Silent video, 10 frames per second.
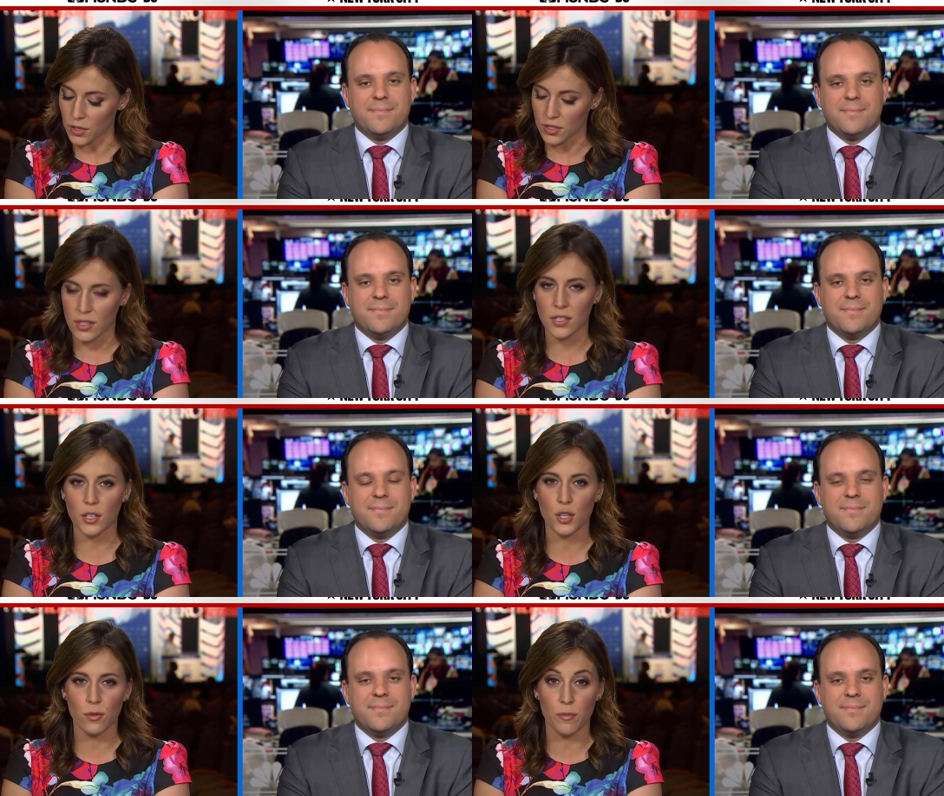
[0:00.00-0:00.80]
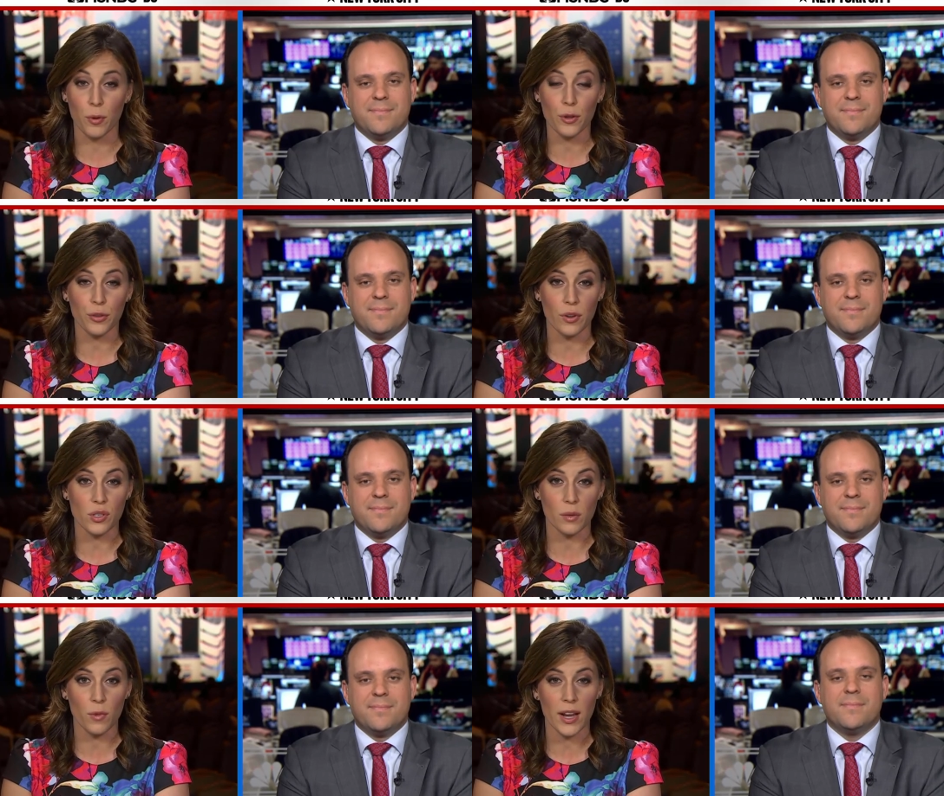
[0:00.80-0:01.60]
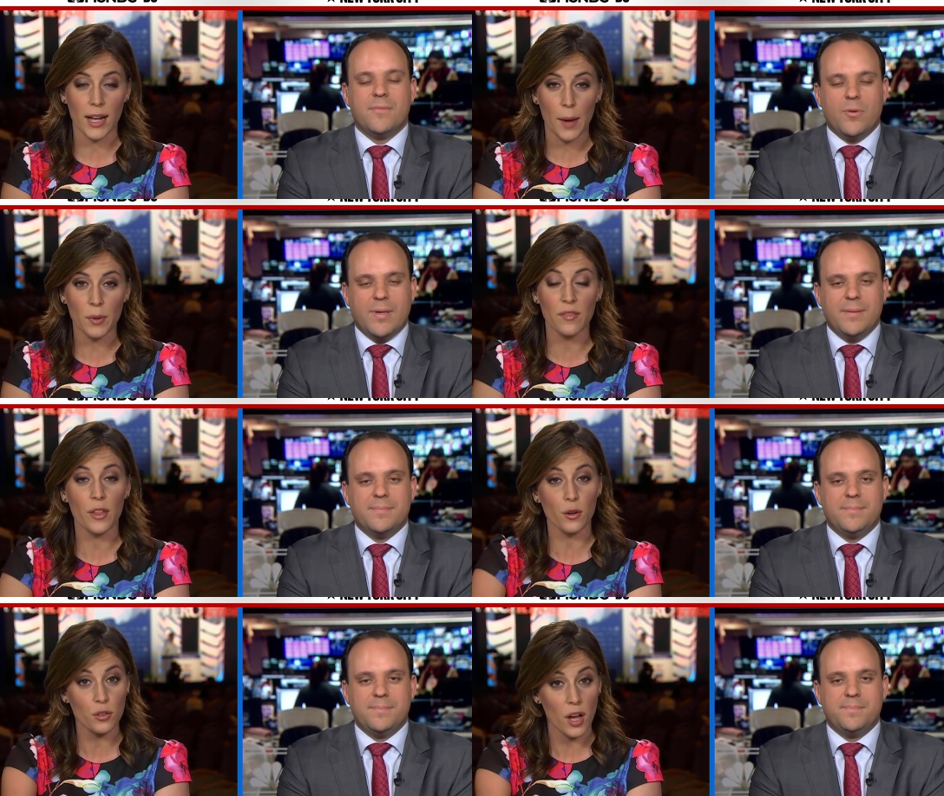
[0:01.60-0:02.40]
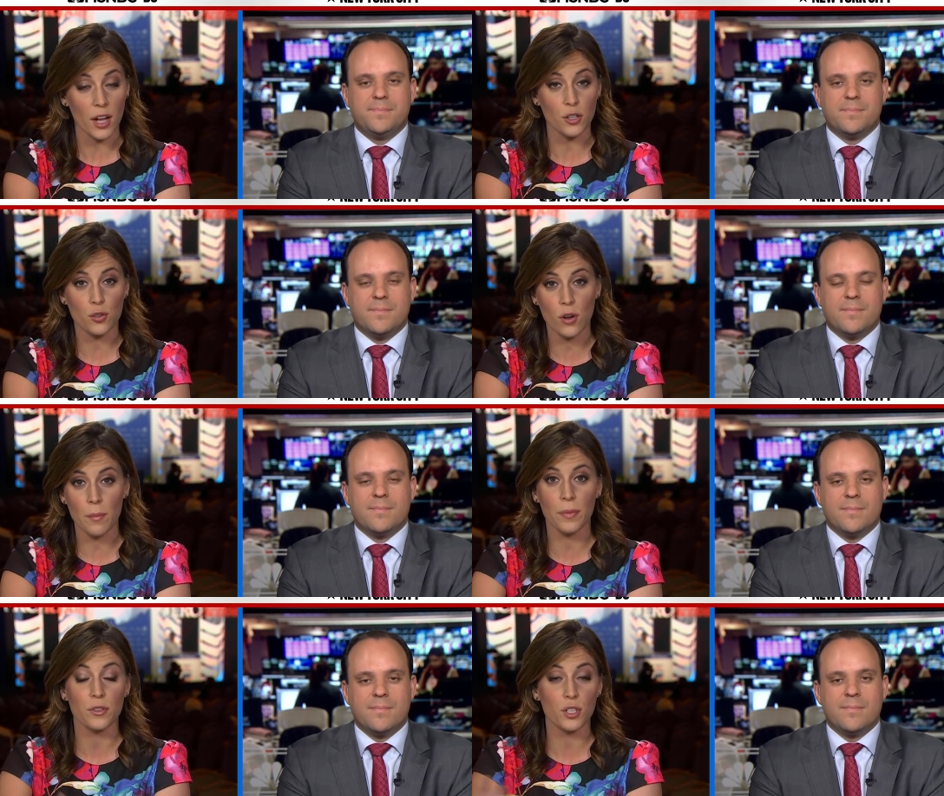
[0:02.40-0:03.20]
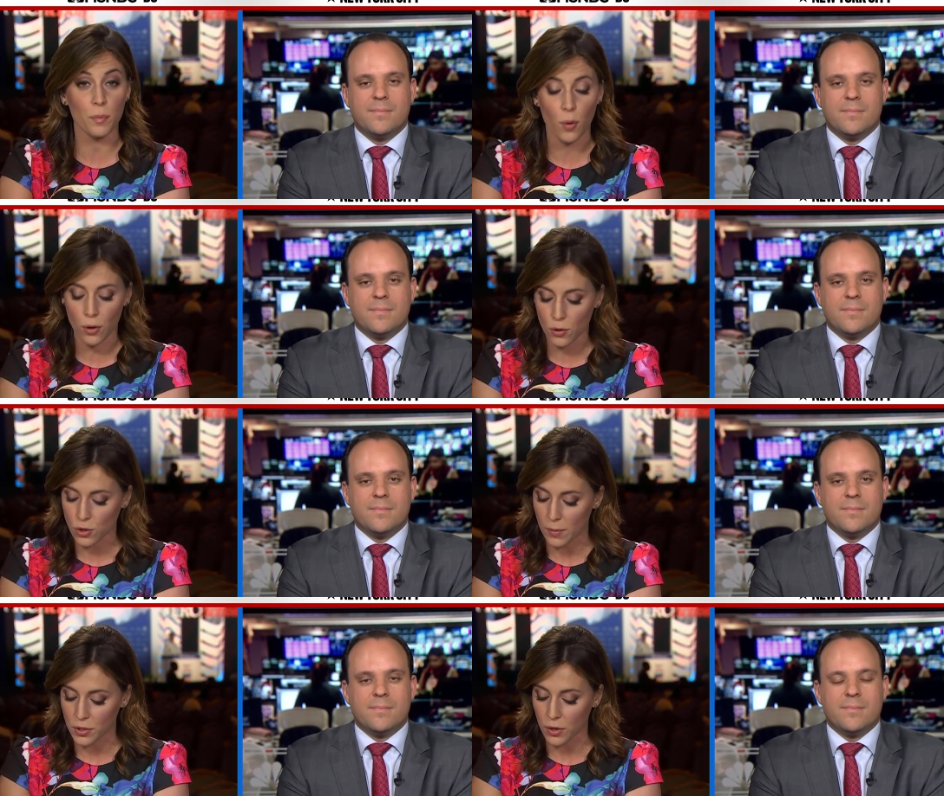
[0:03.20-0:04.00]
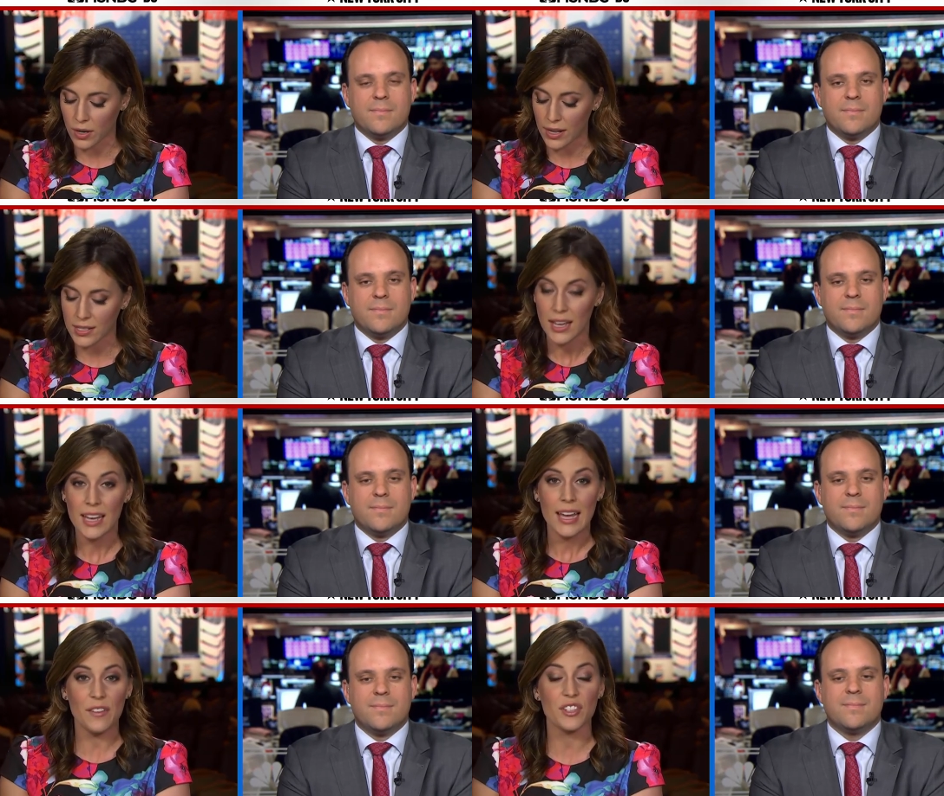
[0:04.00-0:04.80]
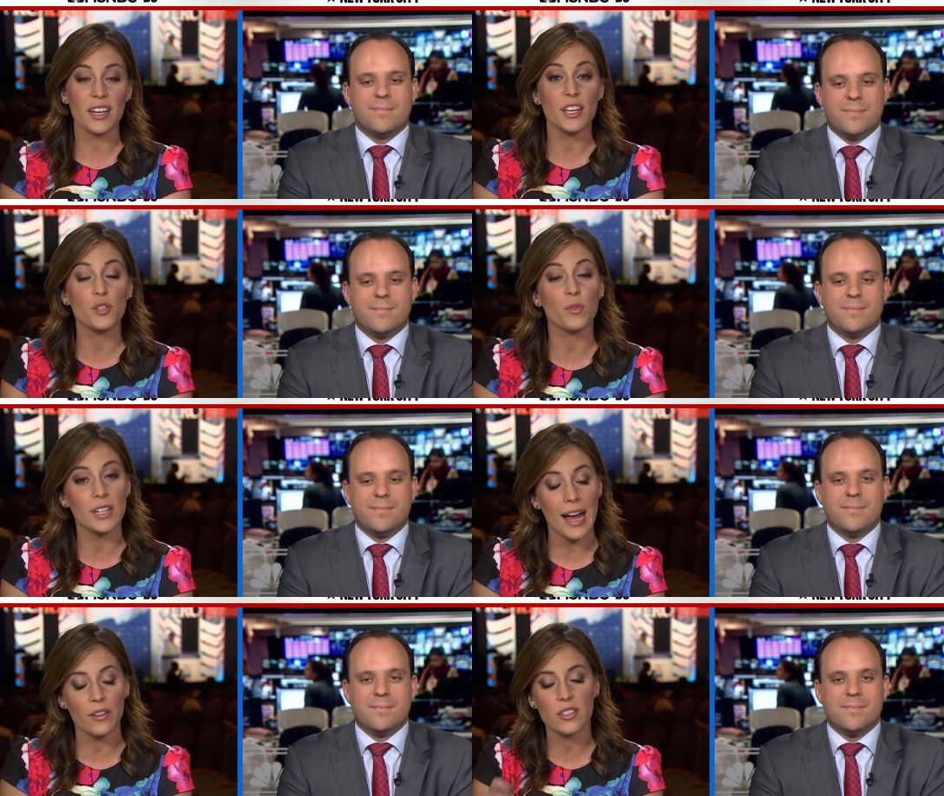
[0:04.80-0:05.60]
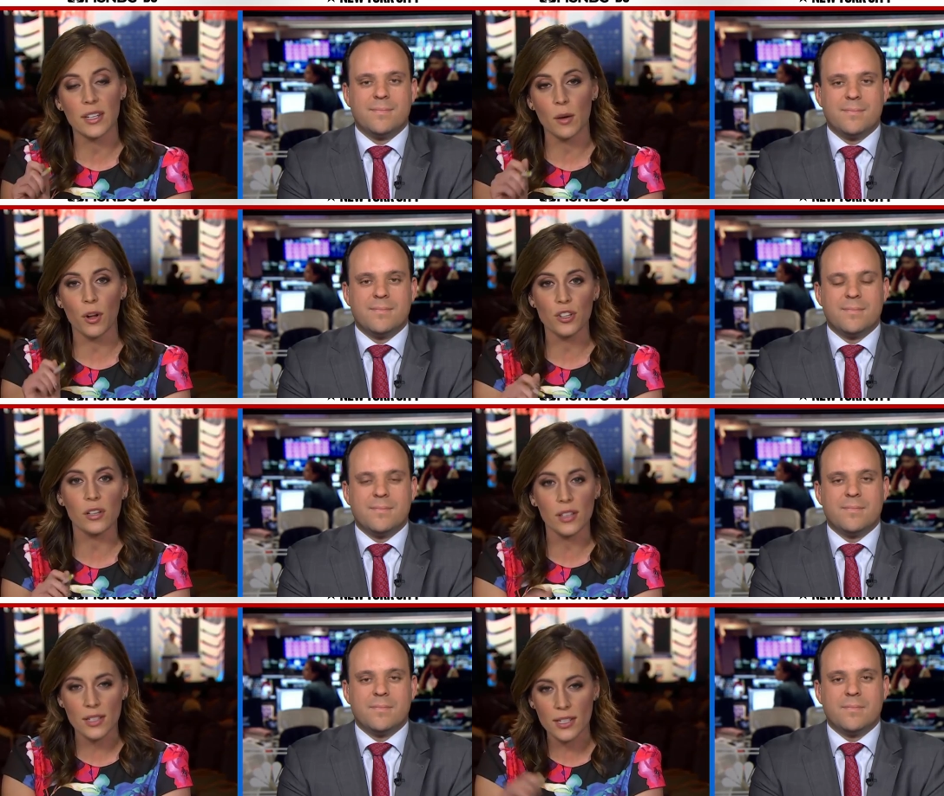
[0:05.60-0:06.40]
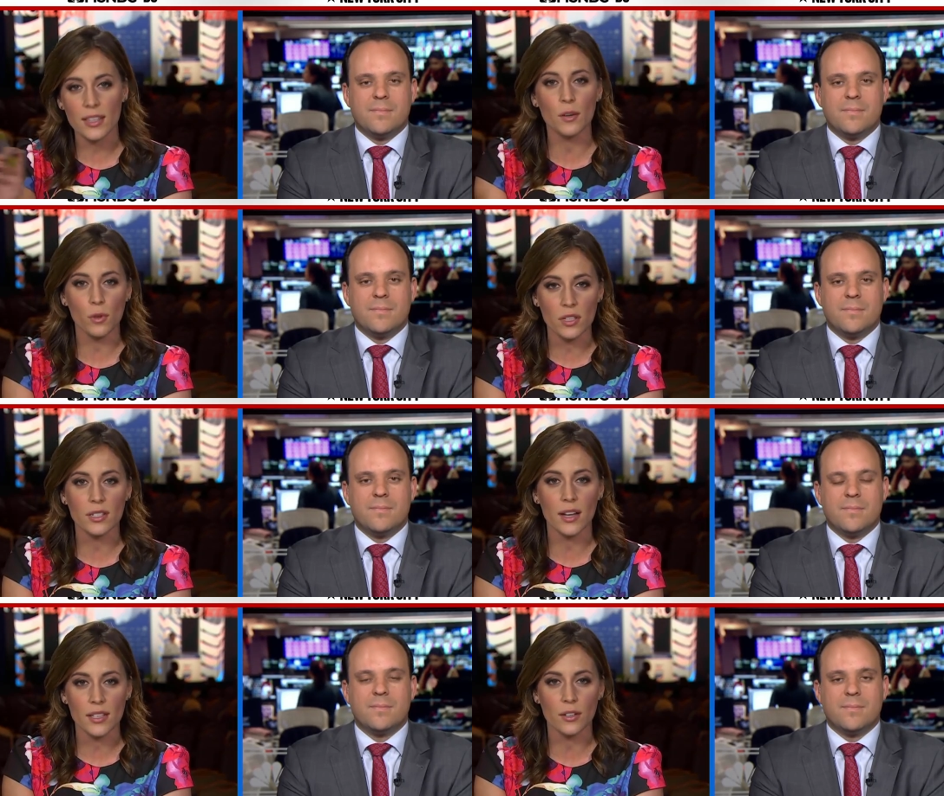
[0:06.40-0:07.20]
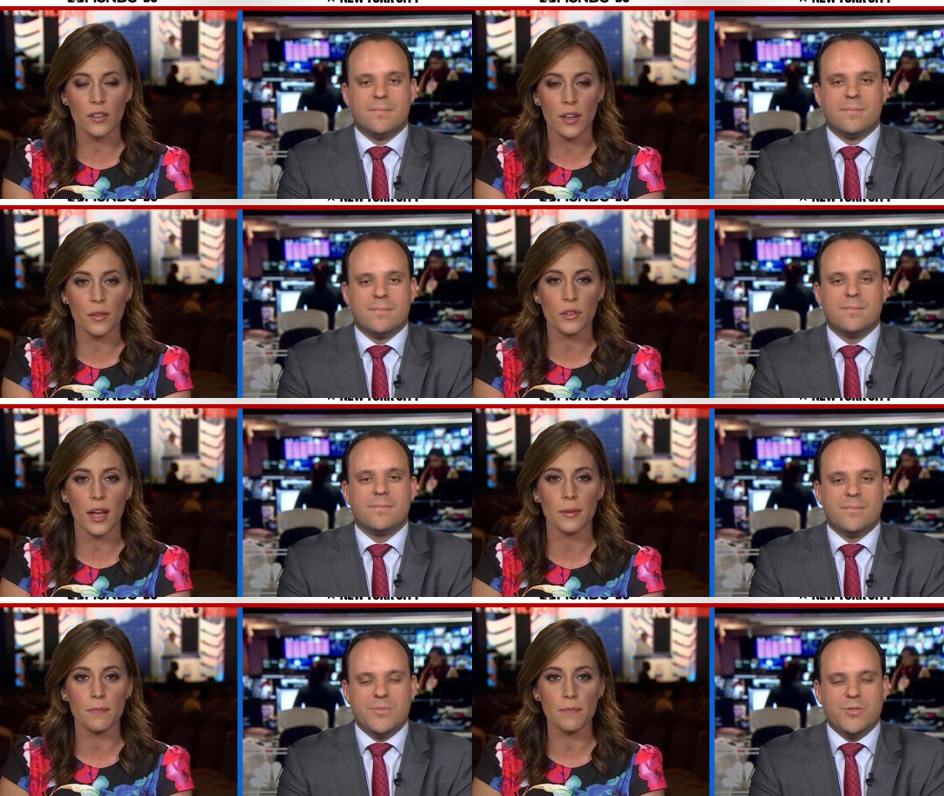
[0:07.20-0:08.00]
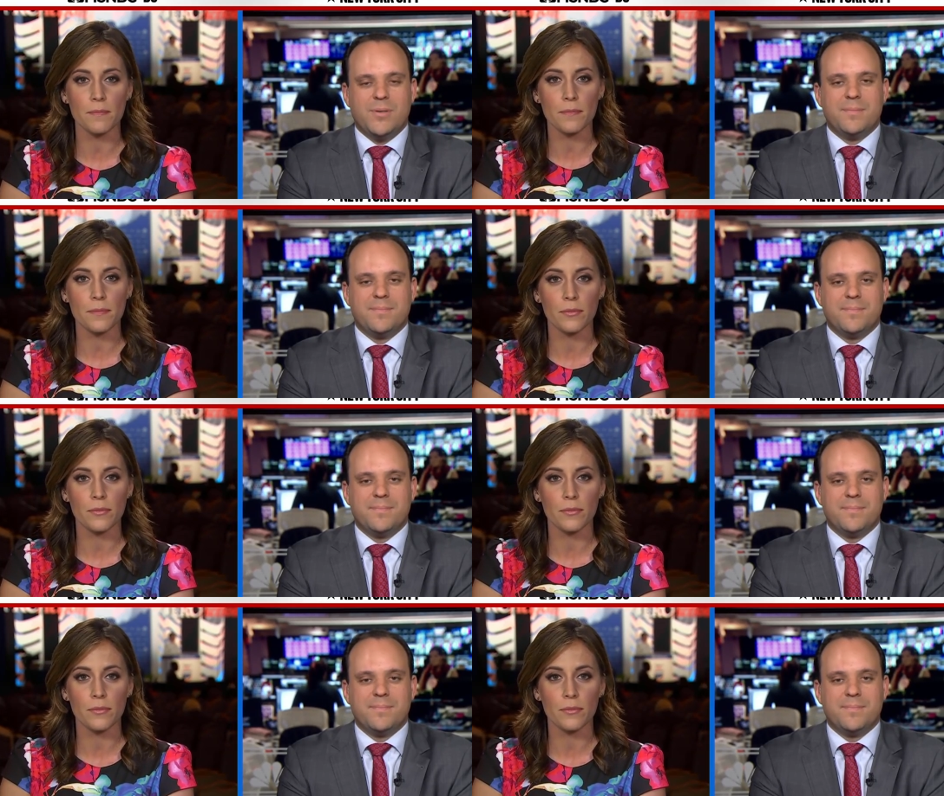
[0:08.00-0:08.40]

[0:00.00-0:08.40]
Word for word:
Speaker 1: to, to this issue of birtherism, right? A couple of other uh, Trump supporters, Trump surrogates, have said he's renounced it. I want you to listen, and then we'll discuss it on the other side. Sure.